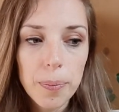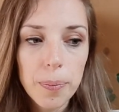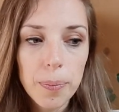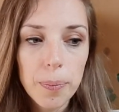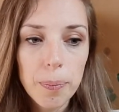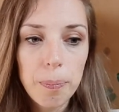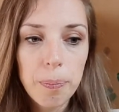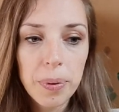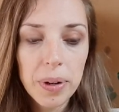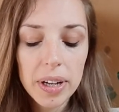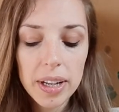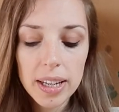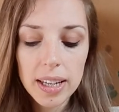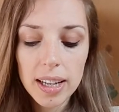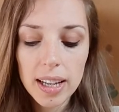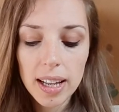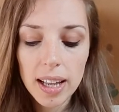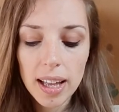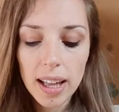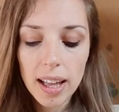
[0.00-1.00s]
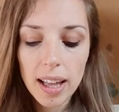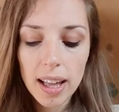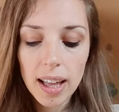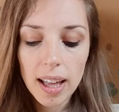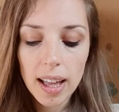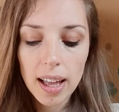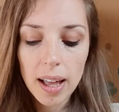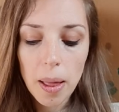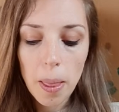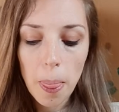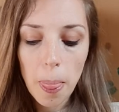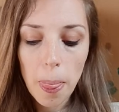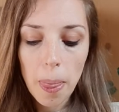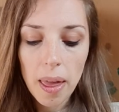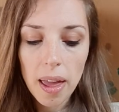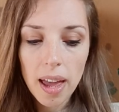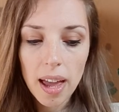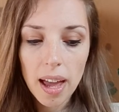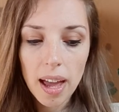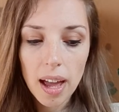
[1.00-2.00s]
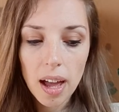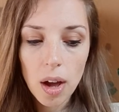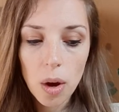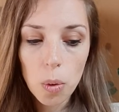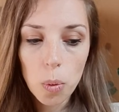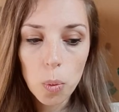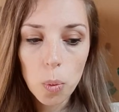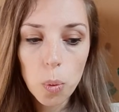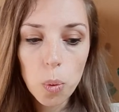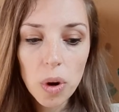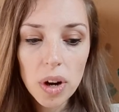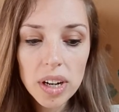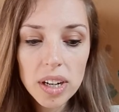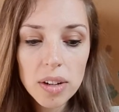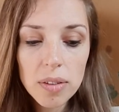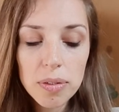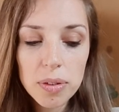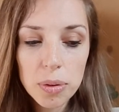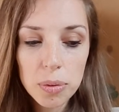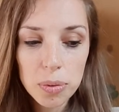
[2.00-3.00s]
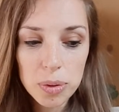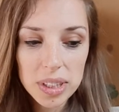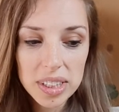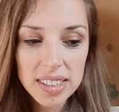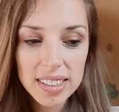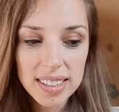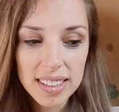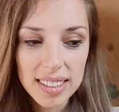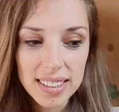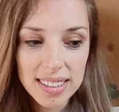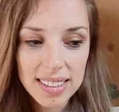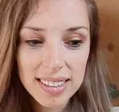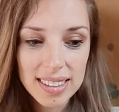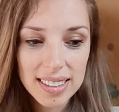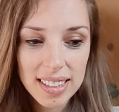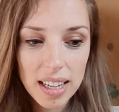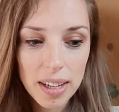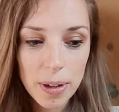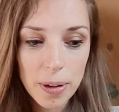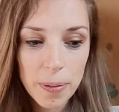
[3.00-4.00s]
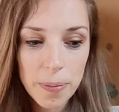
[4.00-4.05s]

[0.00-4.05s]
But one of the reasons